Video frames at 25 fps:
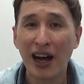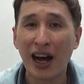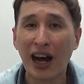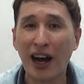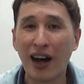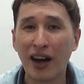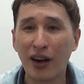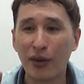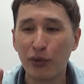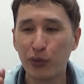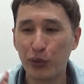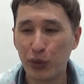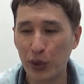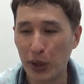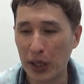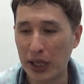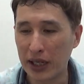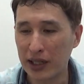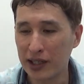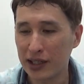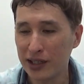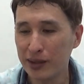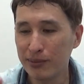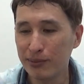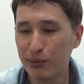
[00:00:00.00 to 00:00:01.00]
are
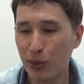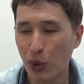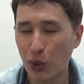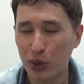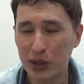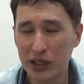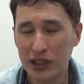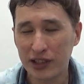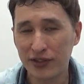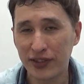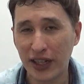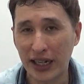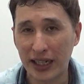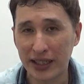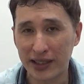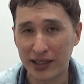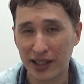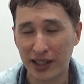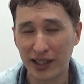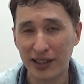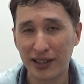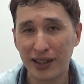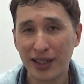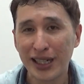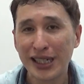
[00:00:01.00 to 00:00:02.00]
really
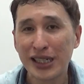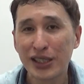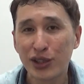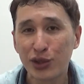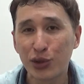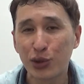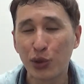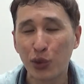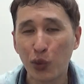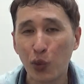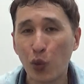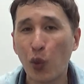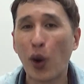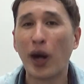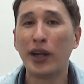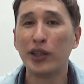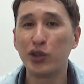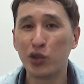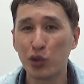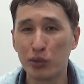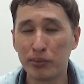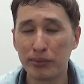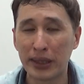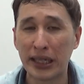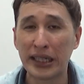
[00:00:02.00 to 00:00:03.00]
motivated to want
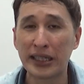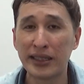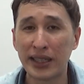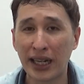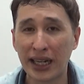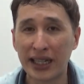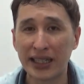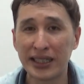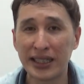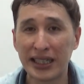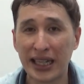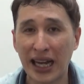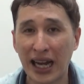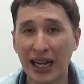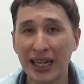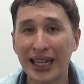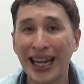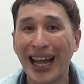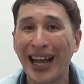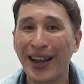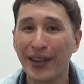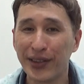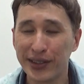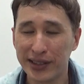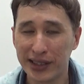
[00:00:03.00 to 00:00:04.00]
to maintain their
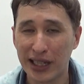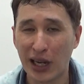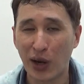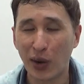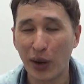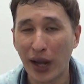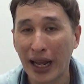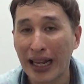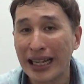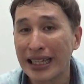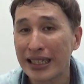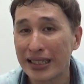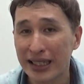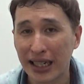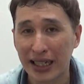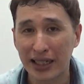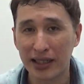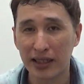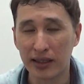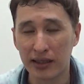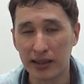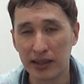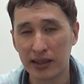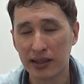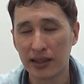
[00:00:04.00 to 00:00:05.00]
lifestyle and
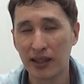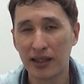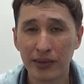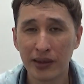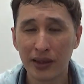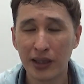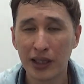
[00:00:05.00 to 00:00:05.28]
status.